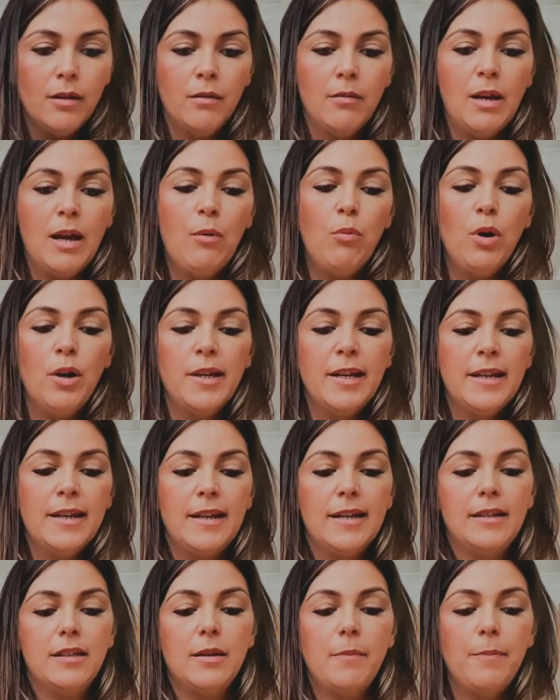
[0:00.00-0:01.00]
I wanted it
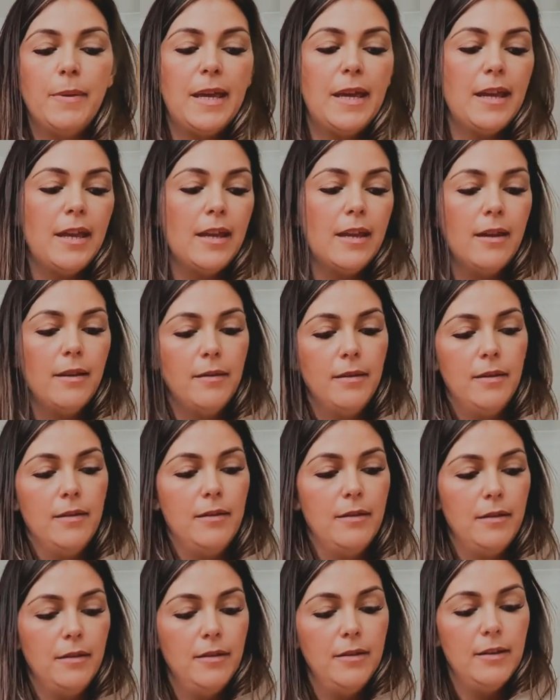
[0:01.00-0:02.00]
to be
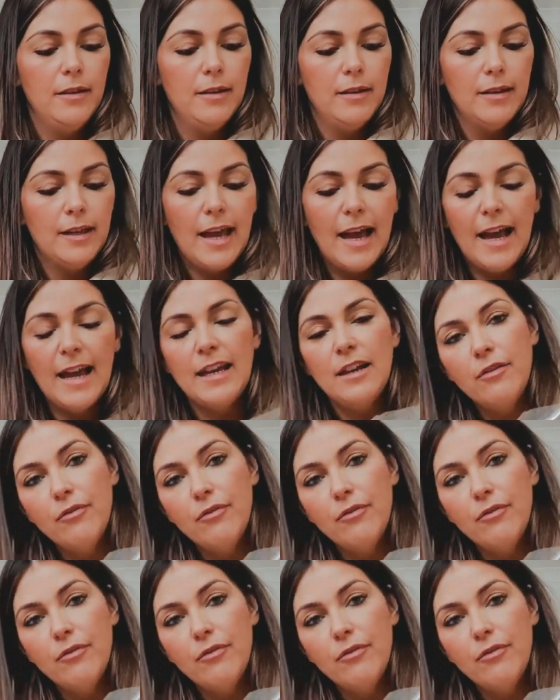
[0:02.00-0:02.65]
kind